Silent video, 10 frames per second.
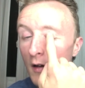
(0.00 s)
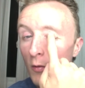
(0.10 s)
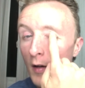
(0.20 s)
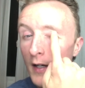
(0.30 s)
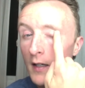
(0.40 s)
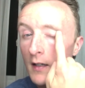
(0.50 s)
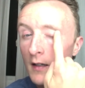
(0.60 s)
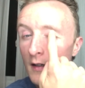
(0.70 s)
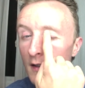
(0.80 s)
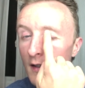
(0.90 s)
right
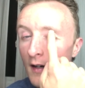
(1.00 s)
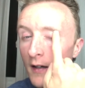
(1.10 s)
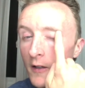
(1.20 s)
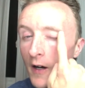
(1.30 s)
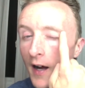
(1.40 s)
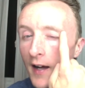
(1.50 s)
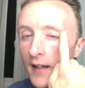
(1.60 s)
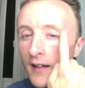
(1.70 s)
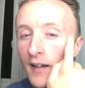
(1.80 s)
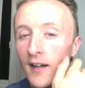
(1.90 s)
here on your
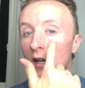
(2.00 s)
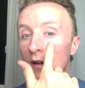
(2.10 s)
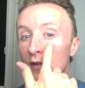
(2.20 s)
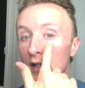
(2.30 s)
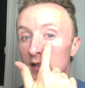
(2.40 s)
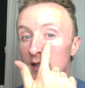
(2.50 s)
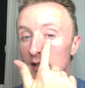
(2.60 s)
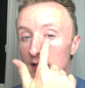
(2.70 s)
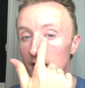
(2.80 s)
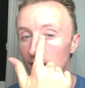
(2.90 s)
eye, a very
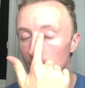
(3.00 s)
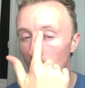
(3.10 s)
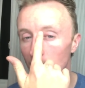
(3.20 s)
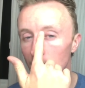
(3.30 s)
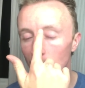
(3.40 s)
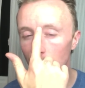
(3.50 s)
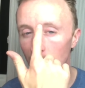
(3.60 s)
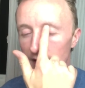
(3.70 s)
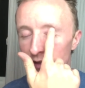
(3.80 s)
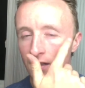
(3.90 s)
sensitive part of your
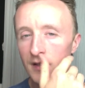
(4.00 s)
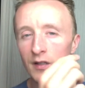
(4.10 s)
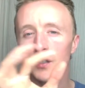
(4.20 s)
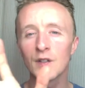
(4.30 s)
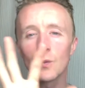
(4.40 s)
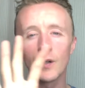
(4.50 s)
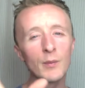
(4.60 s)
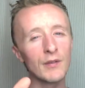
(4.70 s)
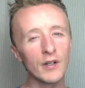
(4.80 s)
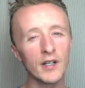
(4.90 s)
face, so you just want to
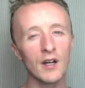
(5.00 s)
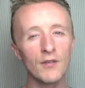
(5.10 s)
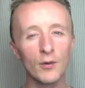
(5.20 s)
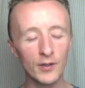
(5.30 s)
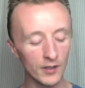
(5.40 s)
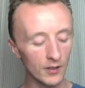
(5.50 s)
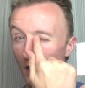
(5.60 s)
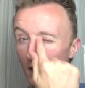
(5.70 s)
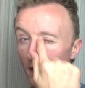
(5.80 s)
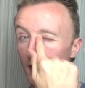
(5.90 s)
be very careful when you do
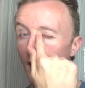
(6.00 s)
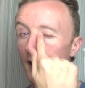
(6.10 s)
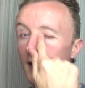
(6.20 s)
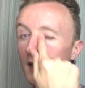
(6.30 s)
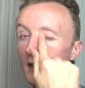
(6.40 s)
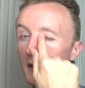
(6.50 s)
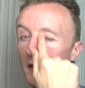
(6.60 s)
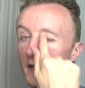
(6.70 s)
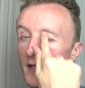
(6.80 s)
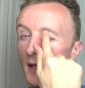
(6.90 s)
that. Cutting
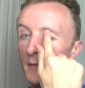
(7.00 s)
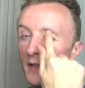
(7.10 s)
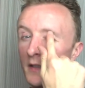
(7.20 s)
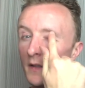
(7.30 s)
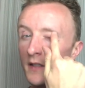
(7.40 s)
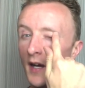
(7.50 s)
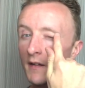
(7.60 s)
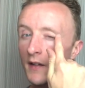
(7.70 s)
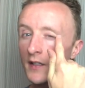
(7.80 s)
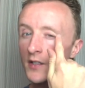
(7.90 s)
the tape just so it's kind of
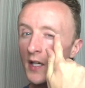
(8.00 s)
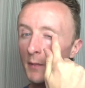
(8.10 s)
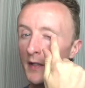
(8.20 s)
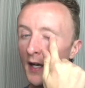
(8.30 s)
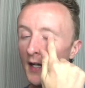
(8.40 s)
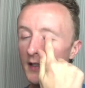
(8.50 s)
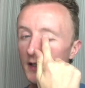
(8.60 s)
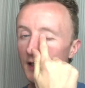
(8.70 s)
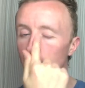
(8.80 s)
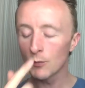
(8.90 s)
like the shape of the eye and then
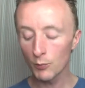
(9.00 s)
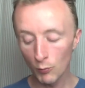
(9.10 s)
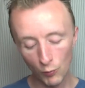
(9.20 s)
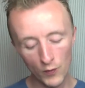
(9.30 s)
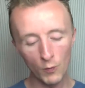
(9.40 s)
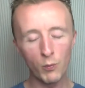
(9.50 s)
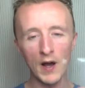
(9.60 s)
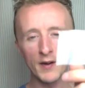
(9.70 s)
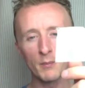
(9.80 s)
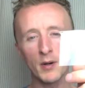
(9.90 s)
leaving the
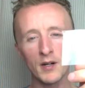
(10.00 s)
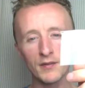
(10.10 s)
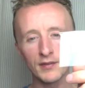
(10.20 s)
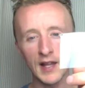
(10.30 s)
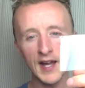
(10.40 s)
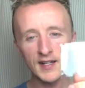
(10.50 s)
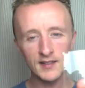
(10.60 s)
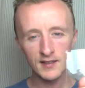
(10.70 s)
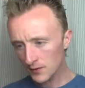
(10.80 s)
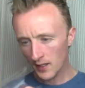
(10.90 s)
bottom part
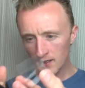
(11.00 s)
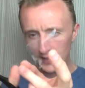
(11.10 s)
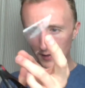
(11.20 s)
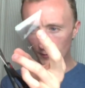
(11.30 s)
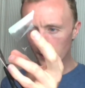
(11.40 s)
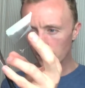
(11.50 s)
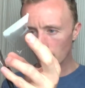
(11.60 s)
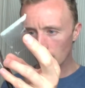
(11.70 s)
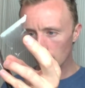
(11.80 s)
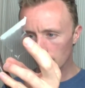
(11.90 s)
flat. Try to get rid of
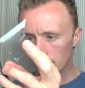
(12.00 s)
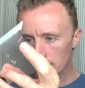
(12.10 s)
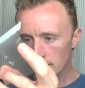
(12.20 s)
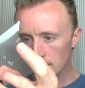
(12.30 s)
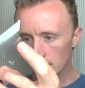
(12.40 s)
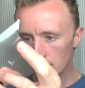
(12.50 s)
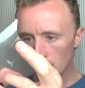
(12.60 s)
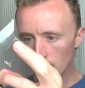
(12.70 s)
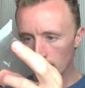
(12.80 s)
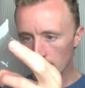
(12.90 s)
all of the
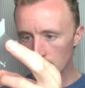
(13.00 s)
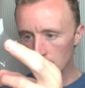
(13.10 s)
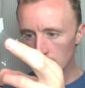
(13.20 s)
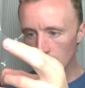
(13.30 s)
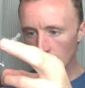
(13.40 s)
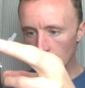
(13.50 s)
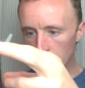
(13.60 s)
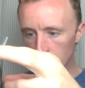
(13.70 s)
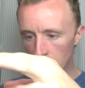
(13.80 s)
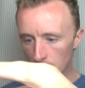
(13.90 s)
sharp edges on
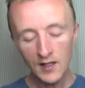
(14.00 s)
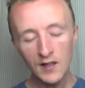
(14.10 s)
the tape.